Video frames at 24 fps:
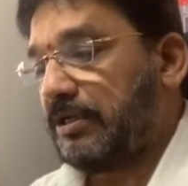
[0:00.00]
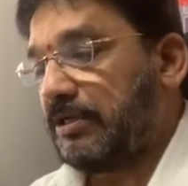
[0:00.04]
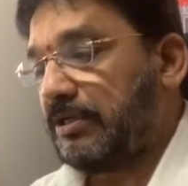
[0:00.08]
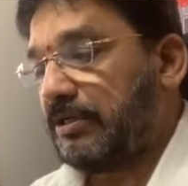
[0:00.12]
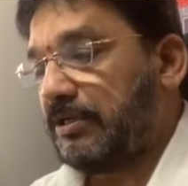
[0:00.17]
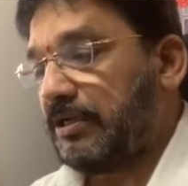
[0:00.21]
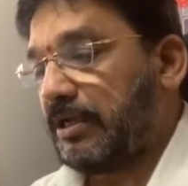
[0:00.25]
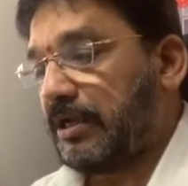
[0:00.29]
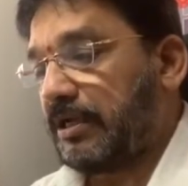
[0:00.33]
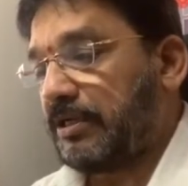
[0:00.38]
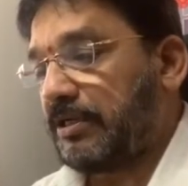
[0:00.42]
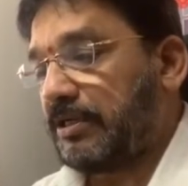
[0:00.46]

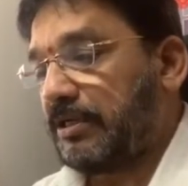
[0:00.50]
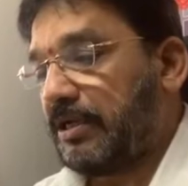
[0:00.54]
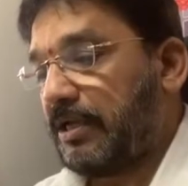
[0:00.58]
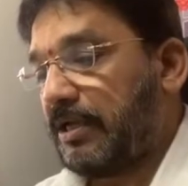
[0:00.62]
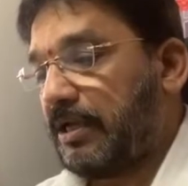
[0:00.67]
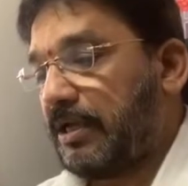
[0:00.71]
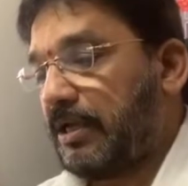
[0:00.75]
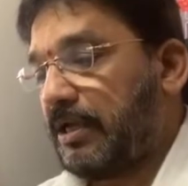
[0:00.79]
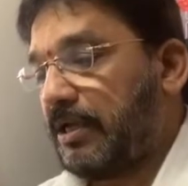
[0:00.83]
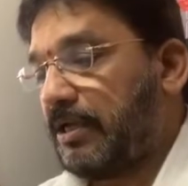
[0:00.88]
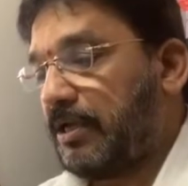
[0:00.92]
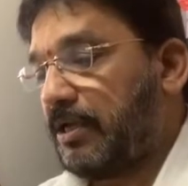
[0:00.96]
that
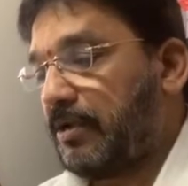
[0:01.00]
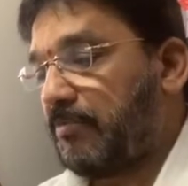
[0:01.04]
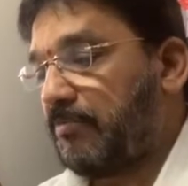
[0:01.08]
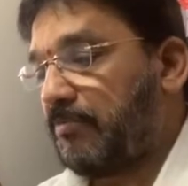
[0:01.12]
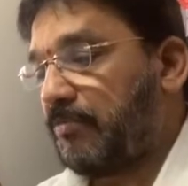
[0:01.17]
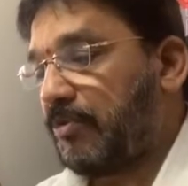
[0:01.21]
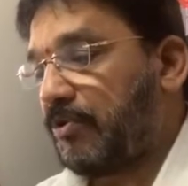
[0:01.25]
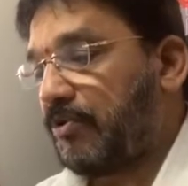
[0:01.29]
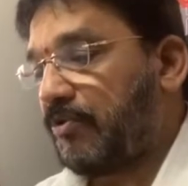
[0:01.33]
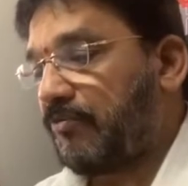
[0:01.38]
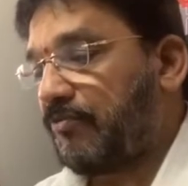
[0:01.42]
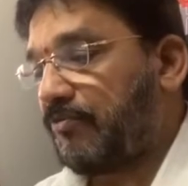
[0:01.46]
a
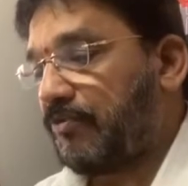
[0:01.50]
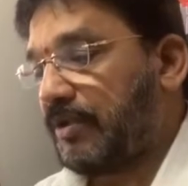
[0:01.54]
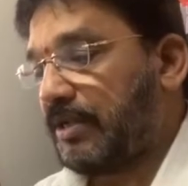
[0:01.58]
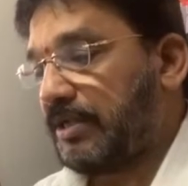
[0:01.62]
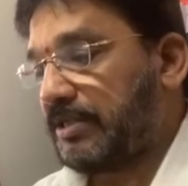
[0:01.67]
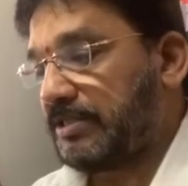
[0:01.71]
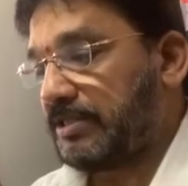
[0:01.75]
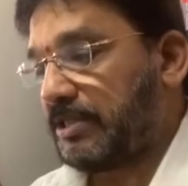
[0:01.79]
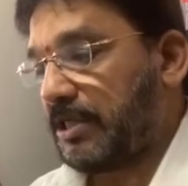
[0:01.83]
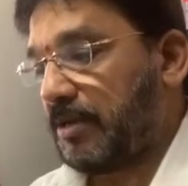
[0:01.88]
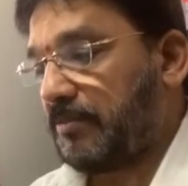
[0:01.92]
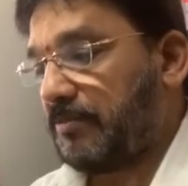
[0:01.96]
number of
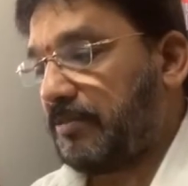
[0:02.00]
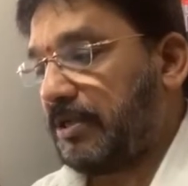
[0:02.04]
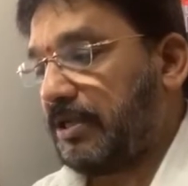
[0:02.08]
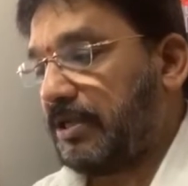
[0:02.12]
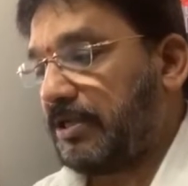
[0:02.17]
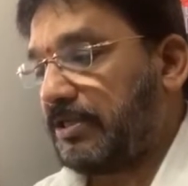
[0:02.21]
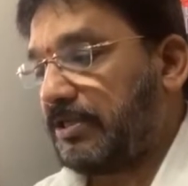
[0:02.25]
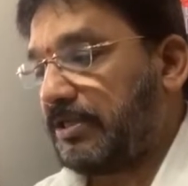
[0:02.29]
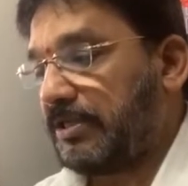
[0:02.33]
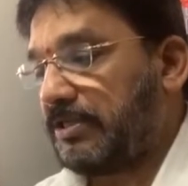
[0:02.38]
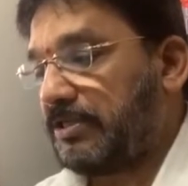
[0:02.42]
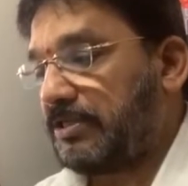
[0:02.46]

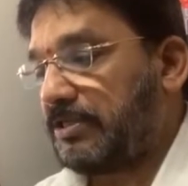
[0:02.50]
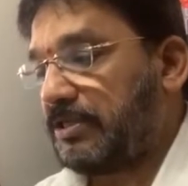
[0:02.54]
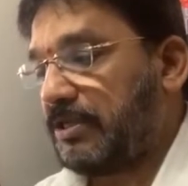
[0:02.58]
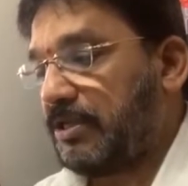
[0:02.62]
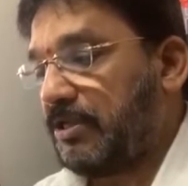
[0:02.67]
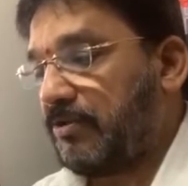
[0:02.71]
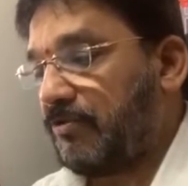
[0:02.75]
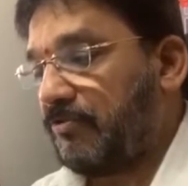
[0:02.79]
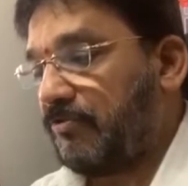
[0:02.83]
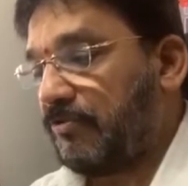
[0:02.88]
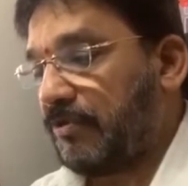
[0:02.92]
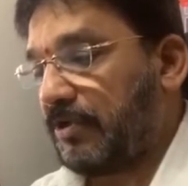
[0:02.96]
examinations
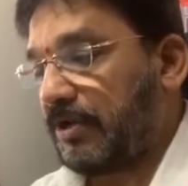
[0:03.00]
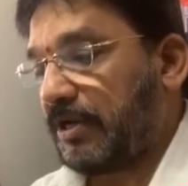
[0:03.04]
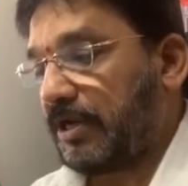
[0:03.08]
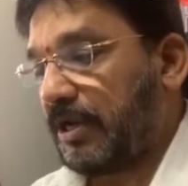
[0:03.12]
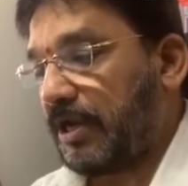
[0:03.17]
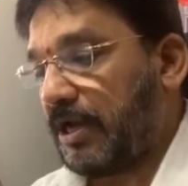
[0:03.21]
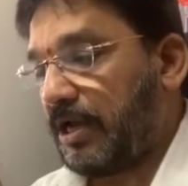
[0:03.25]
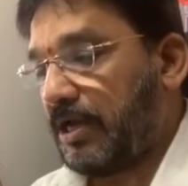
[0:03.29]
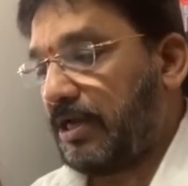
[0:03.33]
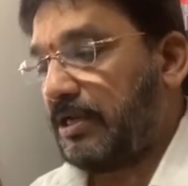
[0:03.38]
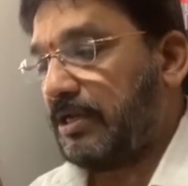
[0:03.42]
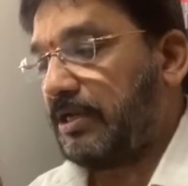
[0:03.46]
were
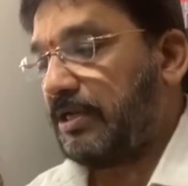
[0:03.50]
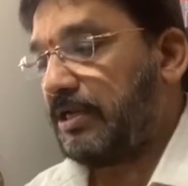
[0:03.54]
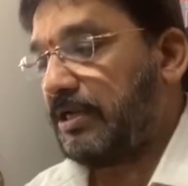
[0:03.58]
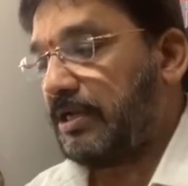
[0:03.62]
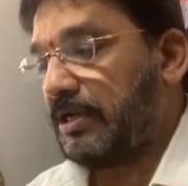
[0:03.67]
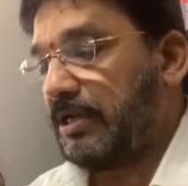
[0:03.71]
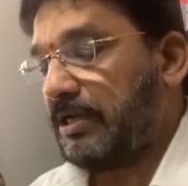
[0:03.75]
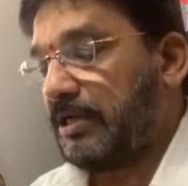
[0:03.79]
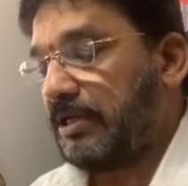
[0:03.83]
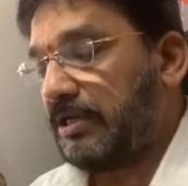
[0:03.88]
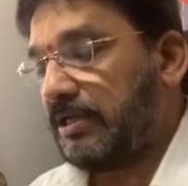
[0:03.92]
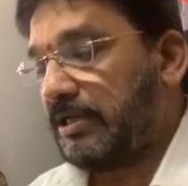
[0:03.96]
held
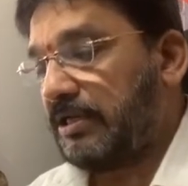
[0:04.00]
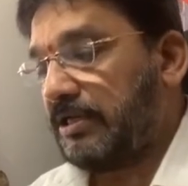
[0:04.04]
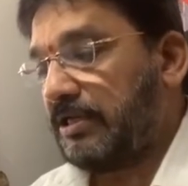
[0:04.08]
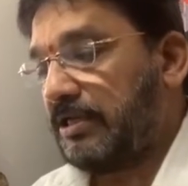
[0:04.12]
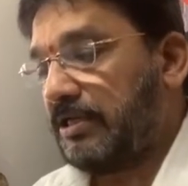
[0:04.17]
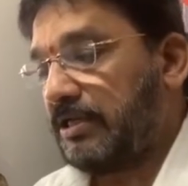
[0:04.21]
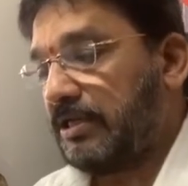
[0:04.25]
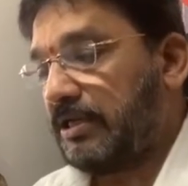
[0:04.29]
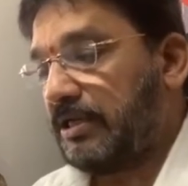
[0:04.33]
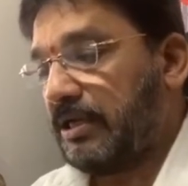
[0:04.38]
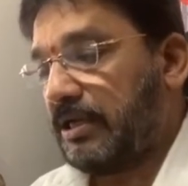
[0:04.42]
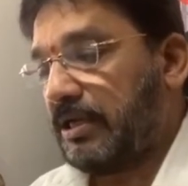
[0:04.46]
in
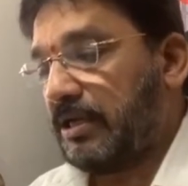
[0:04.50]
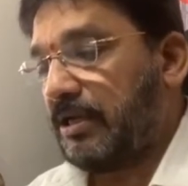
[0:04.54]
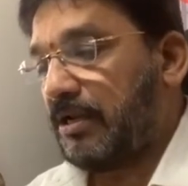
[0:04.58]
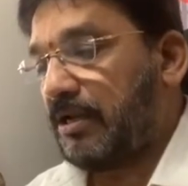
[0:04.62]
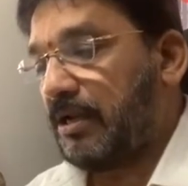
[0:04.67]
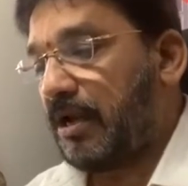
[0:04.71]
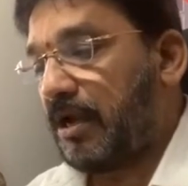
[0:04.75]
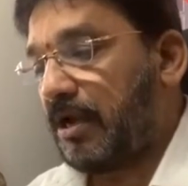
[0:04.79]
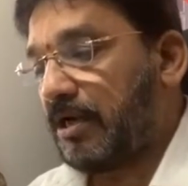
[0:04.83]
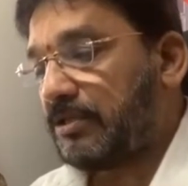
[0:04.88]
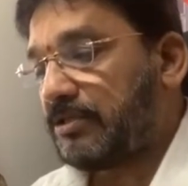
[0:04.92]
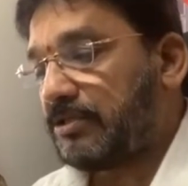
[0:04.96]
the
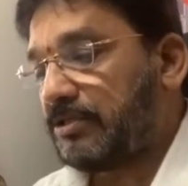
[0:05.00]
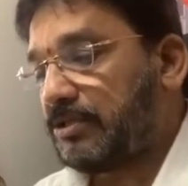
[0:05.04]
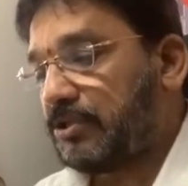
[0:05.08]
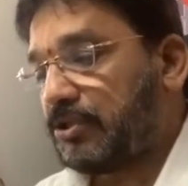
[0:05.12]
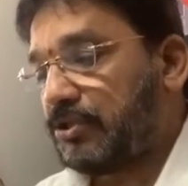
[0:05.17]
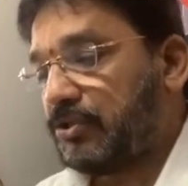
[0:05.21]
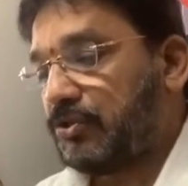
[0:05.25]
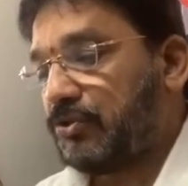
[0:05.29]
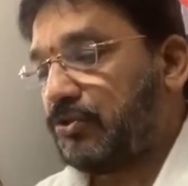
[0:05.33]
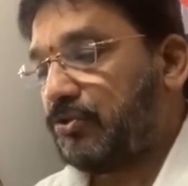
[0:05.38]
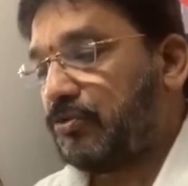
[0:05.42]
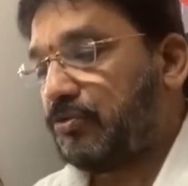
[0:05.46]
last
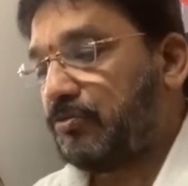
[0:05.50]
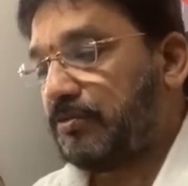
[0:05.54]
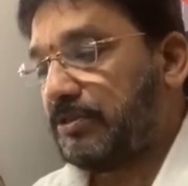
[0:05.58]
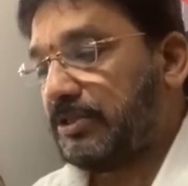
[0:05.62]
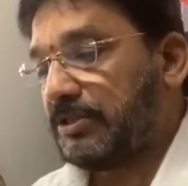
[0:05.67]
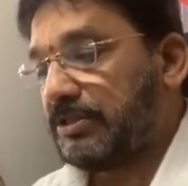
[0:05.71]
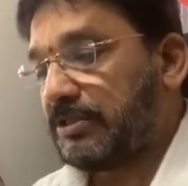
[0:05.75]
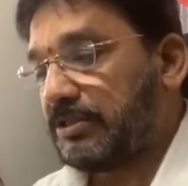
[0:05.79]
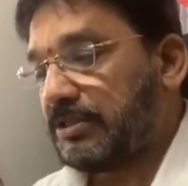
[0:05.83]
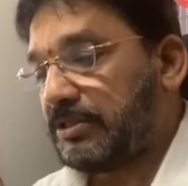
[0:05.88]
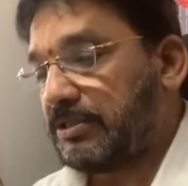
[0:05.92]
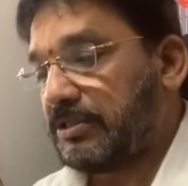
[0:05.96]
two
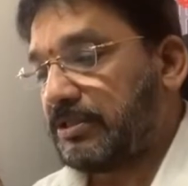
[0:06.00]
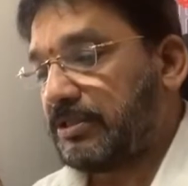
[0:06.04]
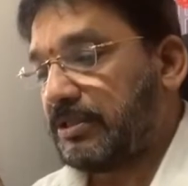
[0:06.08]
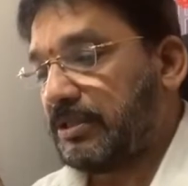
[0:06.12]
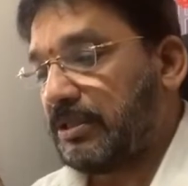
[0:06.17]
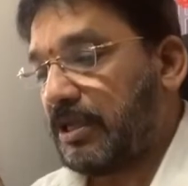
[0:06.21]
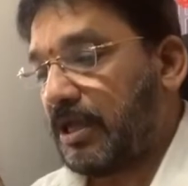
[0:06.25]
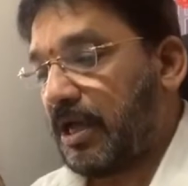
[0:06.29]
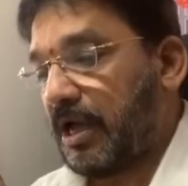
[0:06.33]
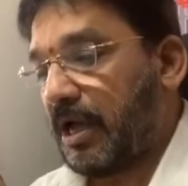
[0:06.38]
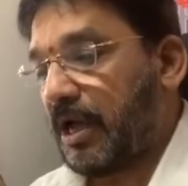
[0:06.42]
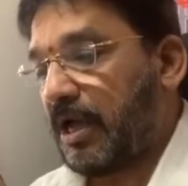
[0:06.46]
months
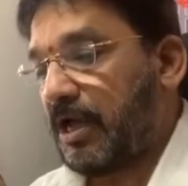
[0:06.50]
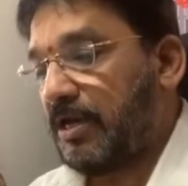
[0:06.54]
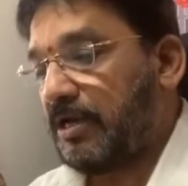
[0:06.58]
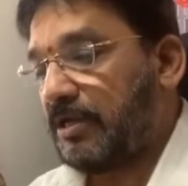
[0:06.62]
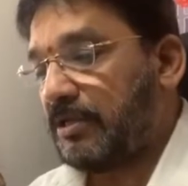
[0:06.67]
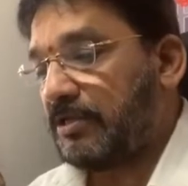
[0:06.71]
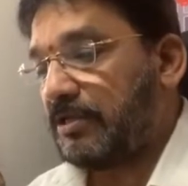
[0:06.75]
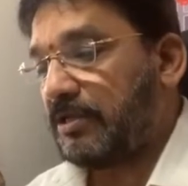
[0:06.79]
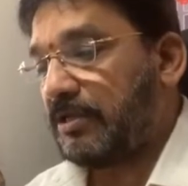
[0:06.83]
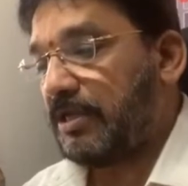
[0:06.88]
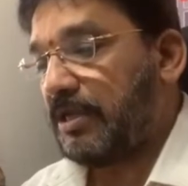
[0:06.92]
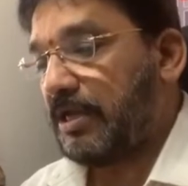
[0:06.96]
and
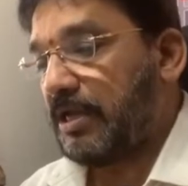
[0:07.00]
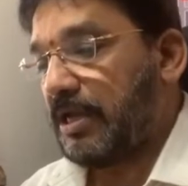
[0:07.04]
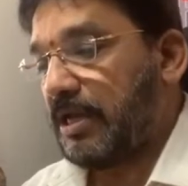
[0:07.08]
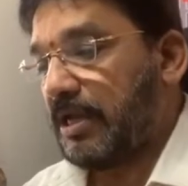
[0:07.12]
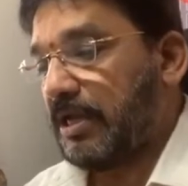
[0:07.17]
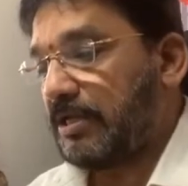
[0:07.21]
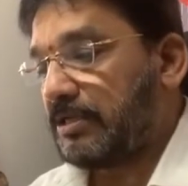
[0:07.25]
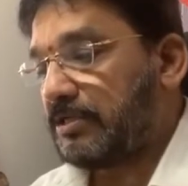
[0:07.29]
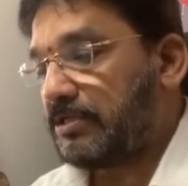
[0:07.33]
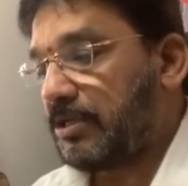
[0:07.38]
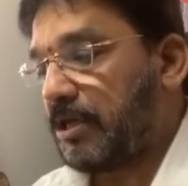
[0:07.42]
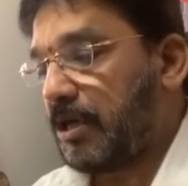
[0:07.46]
the
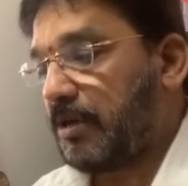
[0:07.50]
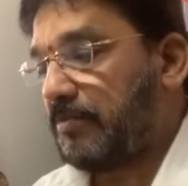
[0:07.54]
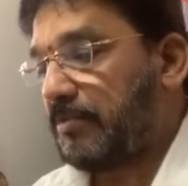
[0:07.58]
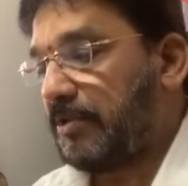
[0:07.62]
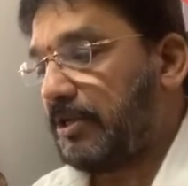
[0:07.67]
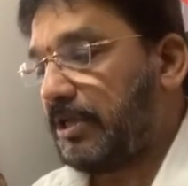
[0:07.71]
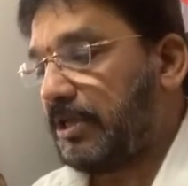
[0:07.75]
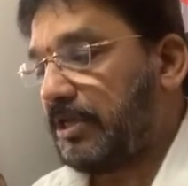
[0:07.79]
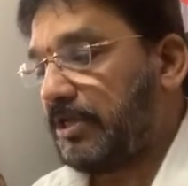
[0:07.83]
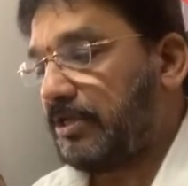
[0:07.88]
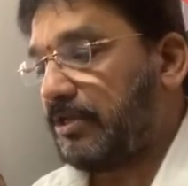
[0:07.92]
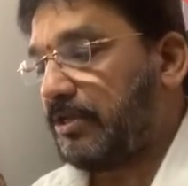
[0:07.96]

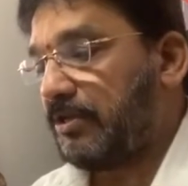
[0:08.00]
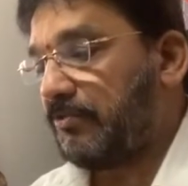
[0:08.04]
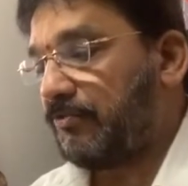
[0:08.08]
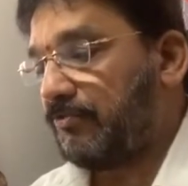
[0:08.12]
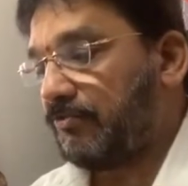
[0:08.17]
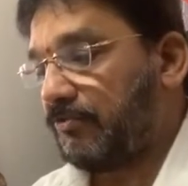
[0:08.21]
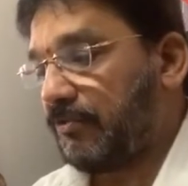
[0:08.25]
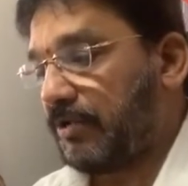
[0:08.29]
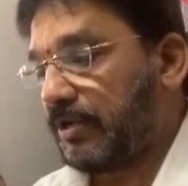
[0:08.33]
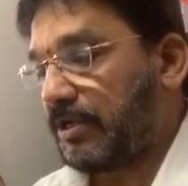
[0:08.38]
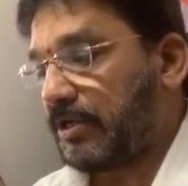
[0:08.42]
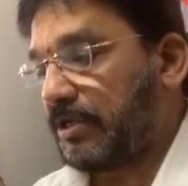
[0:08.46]
examination
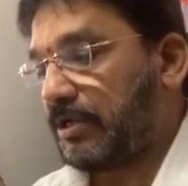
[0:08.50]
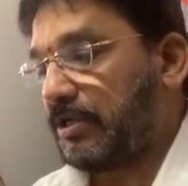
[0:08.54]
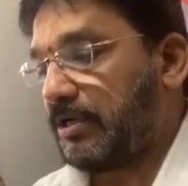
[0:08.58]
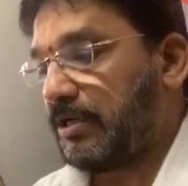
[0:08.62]
work